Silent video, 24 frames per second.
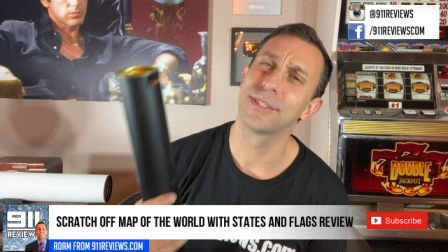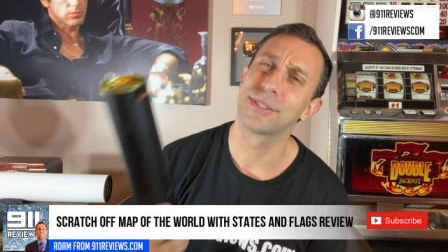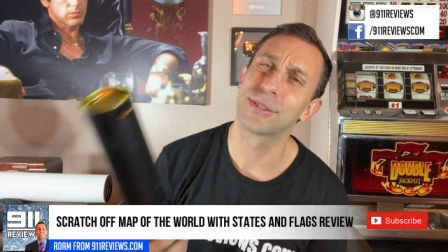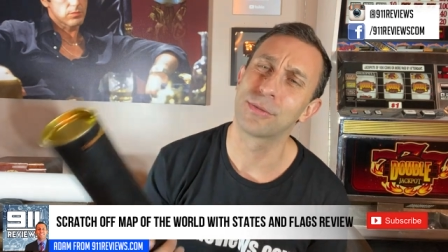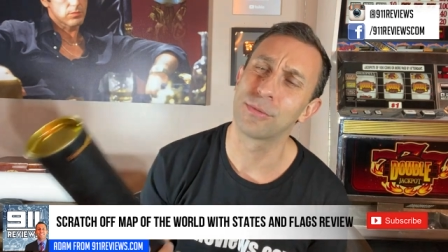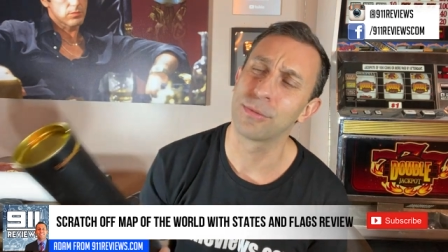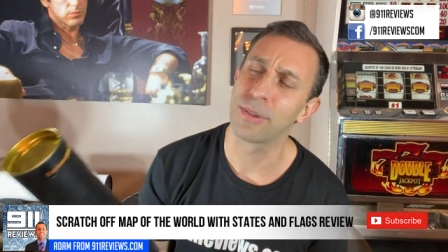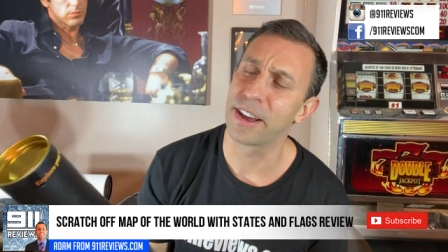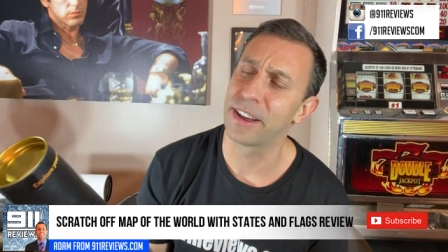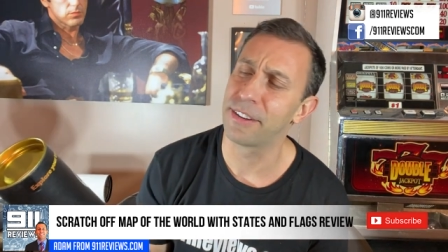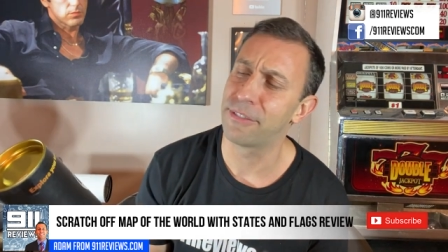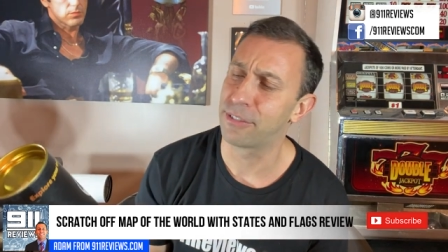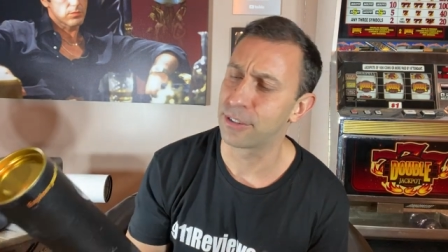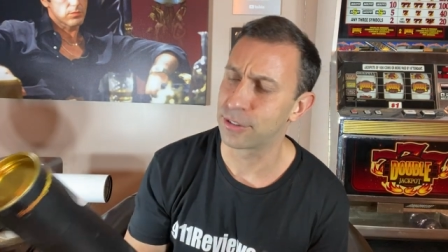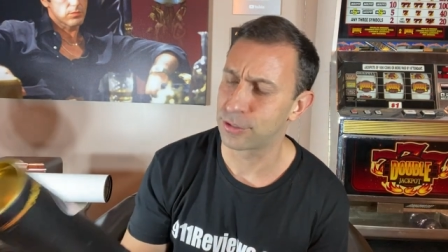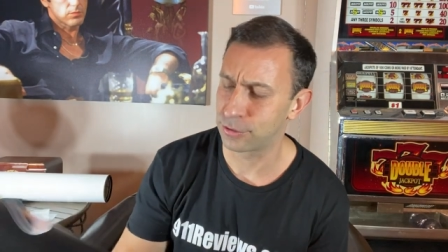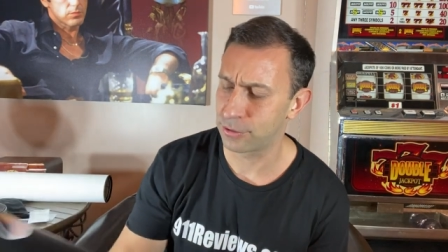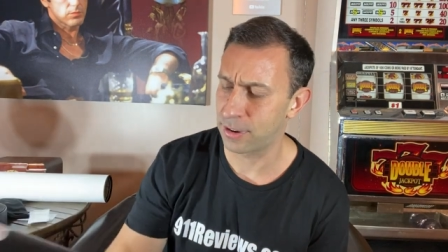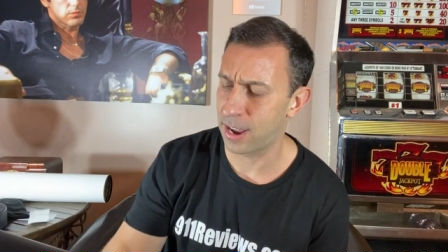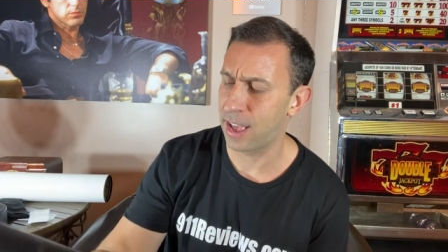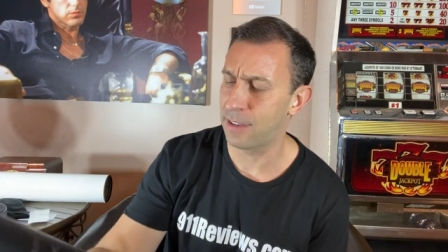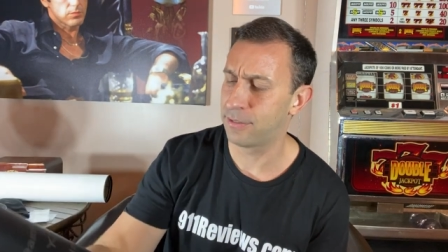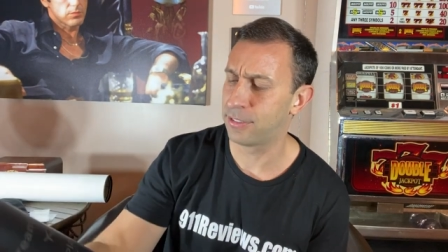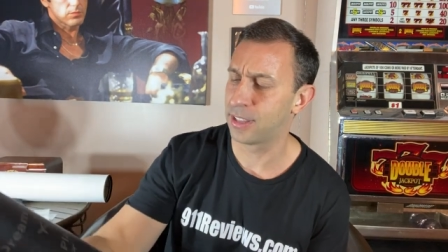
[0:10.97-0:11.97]
It's great for
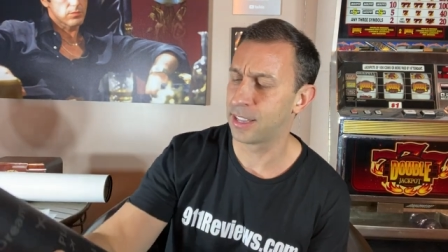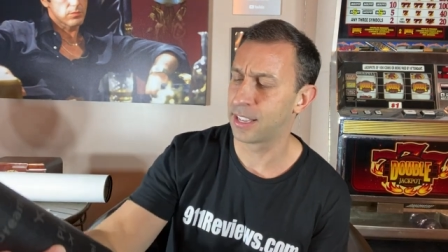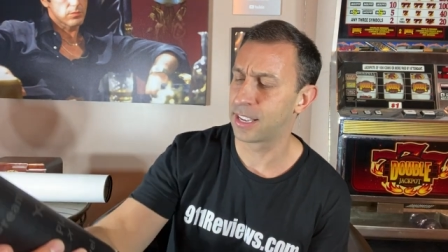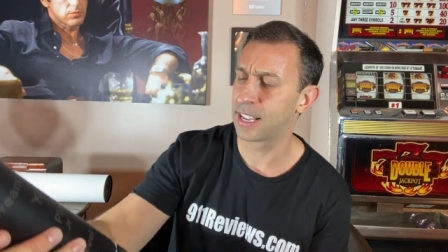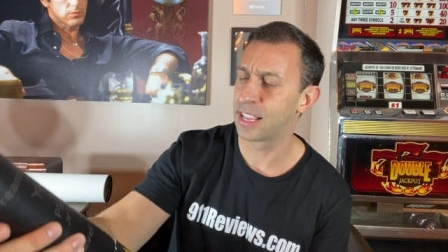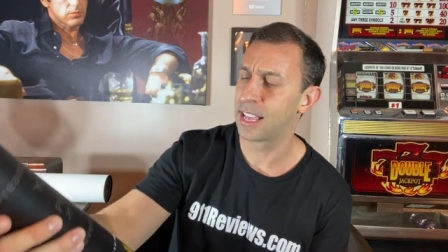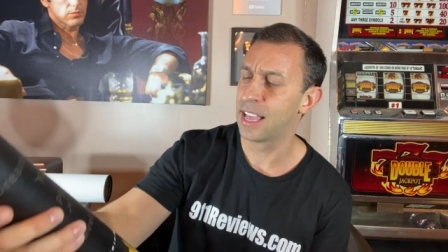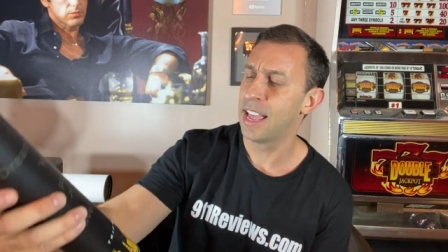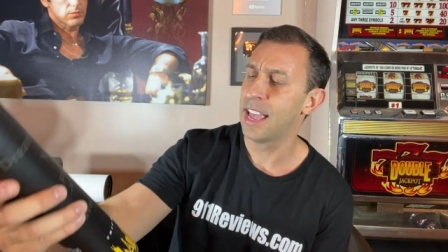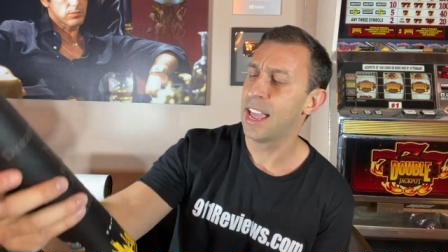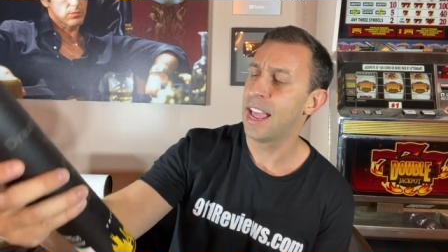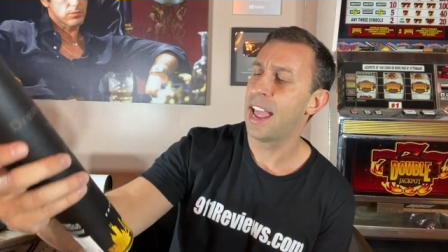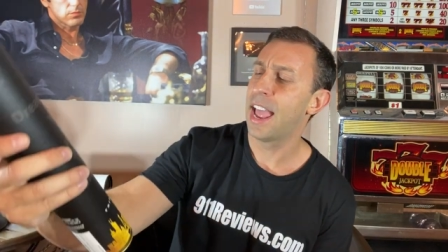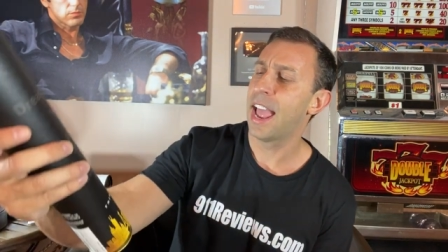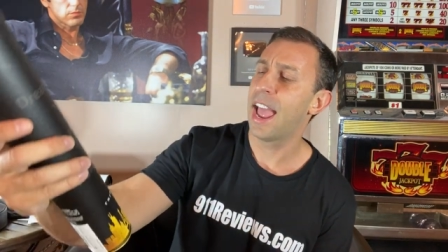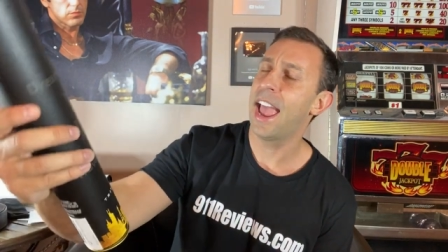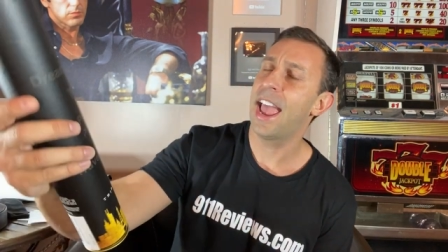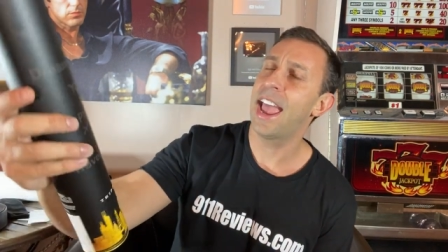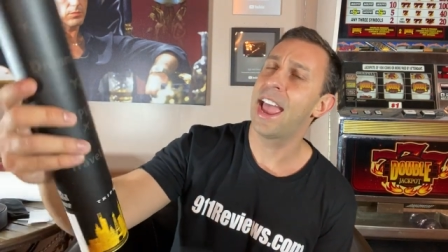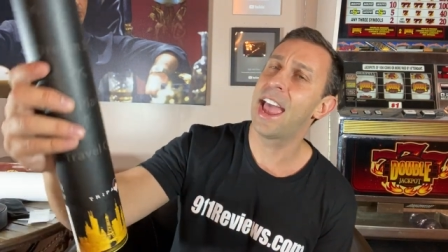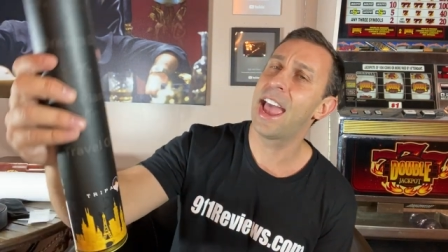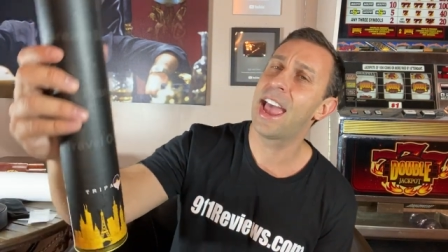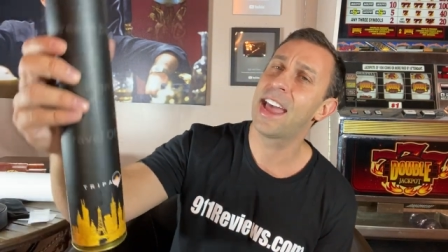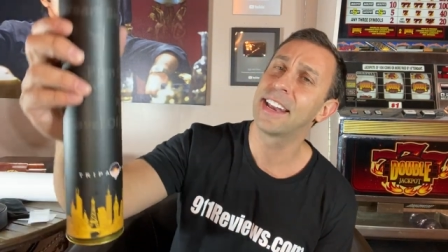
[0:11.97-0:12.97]
traveling,
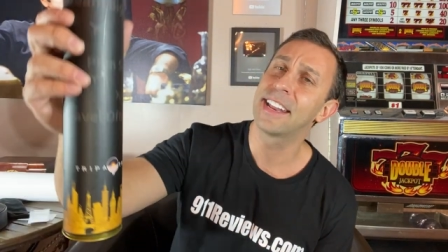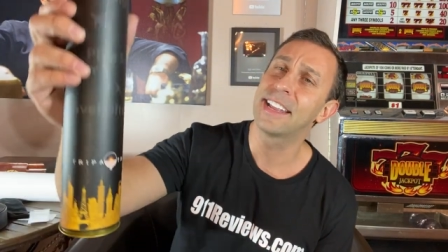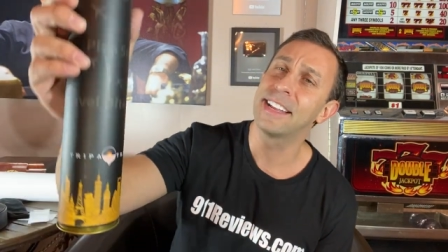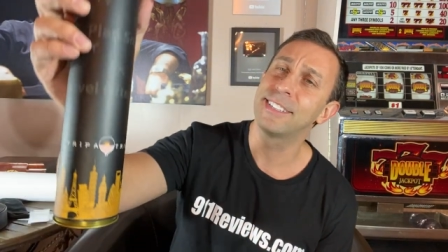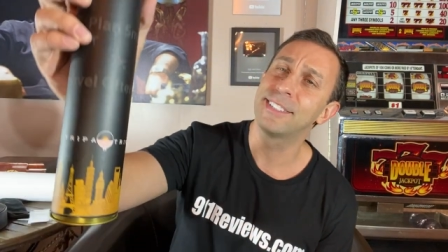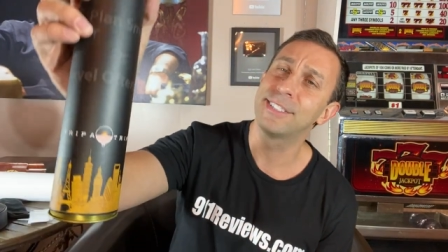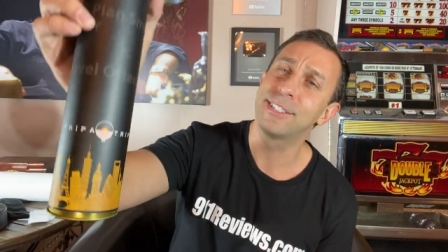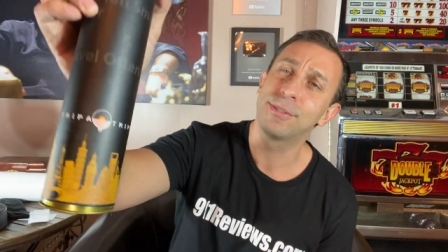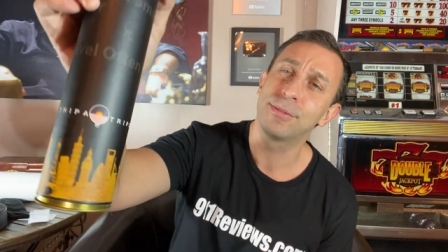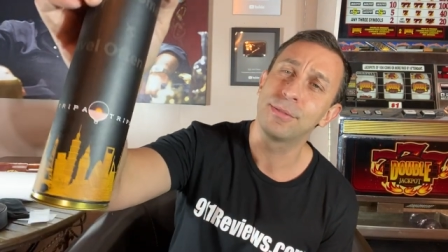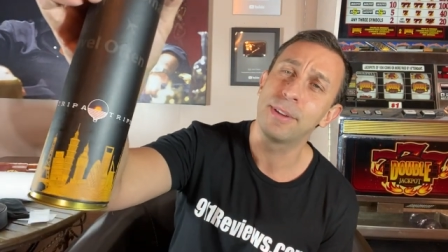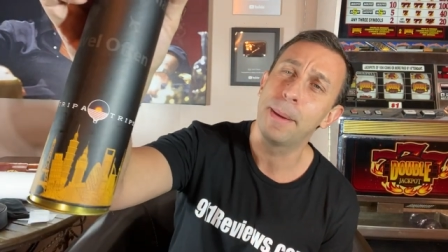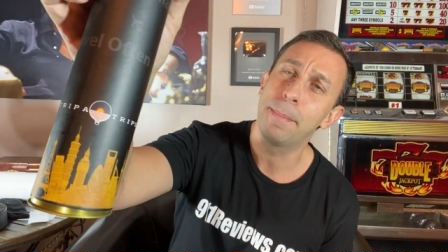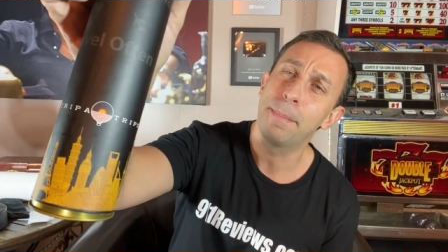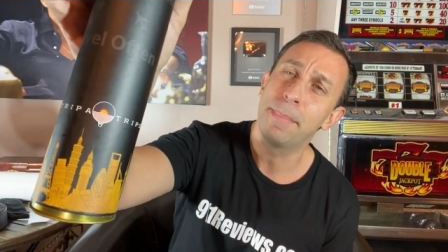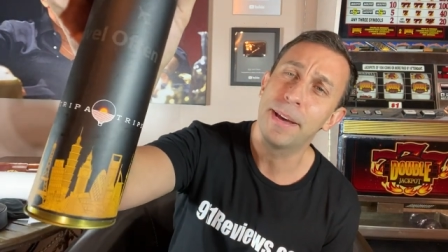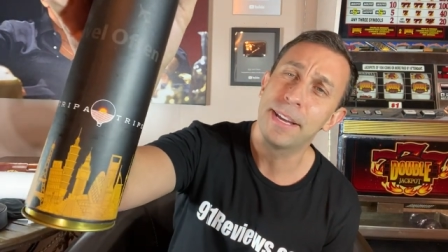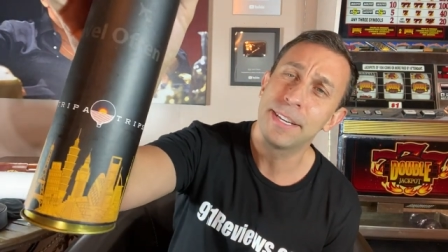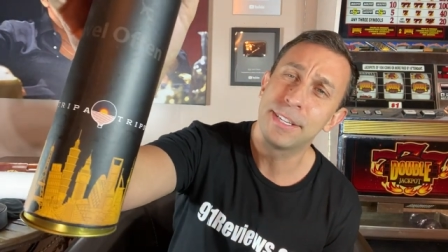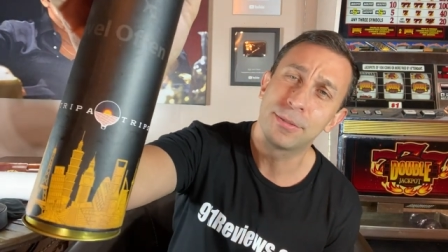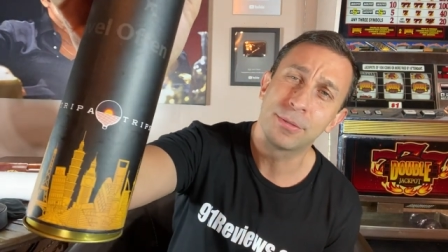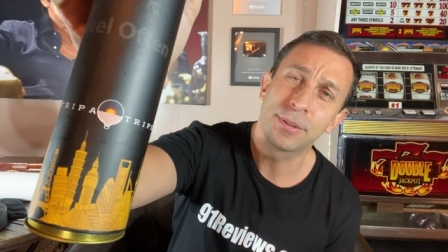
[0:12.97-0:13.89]
and it's Tripa